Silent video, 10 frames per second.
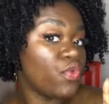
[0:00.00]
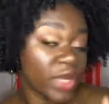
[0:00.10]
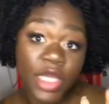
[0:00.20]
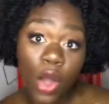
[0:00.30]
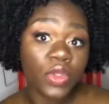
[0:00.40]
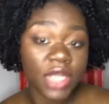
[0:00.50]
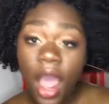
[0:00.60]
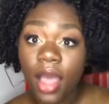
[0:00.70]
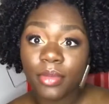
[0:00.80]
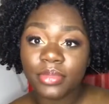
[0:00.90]
really holding
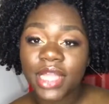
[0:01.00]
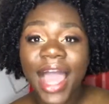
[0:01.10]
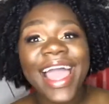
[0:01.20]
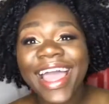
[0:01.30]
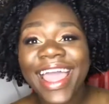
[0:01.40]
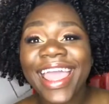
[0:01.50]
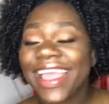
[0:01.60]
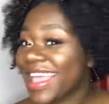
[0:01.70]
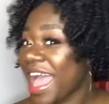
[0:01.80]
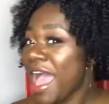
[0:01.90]
up.
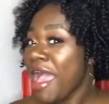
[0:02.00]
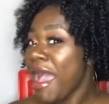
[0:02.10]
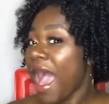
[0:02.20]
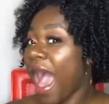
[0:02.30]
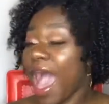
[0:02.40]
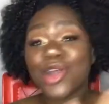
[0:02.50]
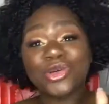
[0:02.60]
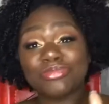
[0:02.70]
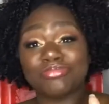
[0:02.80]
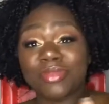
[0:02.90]
Like,
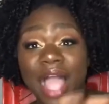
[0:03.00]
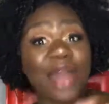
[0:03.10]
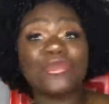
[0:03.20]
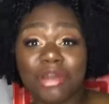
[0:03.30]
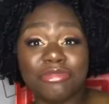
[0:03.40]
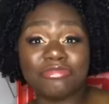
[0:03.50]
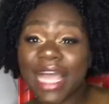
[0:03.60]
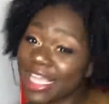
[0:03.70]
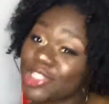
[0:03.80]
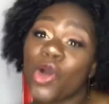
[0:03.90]
I don't know.
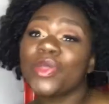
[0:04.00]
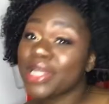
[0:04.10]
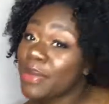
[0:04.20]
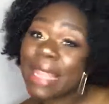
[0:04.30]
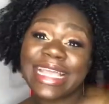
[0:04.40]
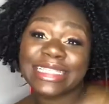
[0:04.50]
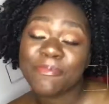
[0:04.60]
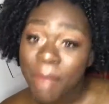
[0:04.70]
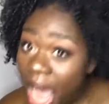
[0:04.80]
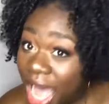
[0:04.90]
Like, it's holding up like it's
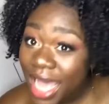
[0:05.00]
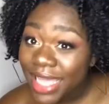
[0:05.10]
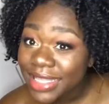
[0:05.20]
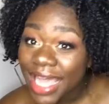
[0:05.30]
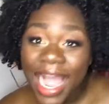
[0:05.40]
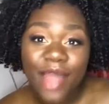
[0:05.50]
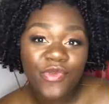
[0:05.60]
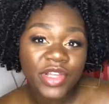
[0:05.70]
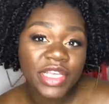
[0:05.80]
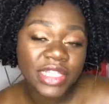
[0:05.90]
mine. Like, I
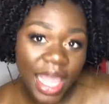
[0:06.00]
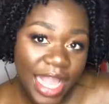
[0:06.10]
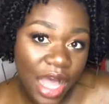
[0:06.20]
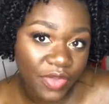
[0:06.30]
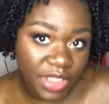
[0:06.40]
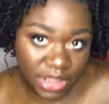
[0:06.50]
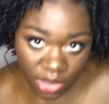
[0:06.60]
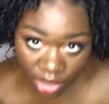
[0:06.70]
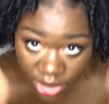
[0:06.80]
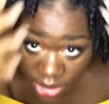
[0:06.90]
really like how this
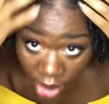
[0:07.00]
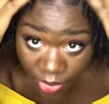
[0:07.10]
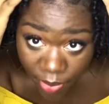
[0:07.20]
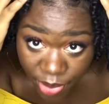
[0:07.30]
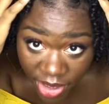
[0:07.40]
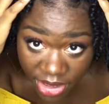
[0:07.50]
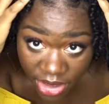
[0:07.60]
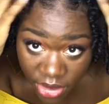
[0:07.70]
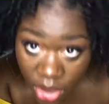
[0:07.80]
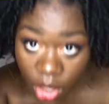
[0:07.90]
looks. The
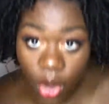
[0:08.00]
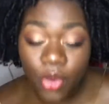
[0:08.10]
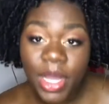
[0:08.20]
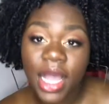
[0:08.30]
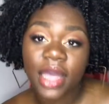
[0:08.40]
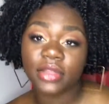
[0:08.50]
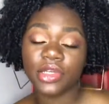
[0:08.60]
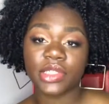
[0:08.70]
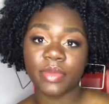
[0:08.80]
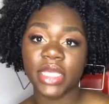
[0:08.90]
blended look, oh my God, it
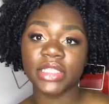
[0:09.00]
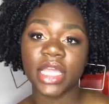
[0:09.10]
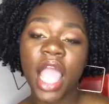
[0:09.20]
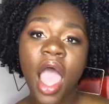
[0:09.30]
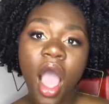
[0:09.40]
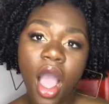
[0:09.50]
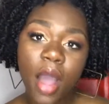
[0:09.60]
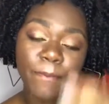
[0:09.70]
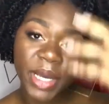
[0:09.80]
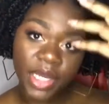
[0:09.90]
looks amazing.
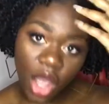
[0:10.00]
But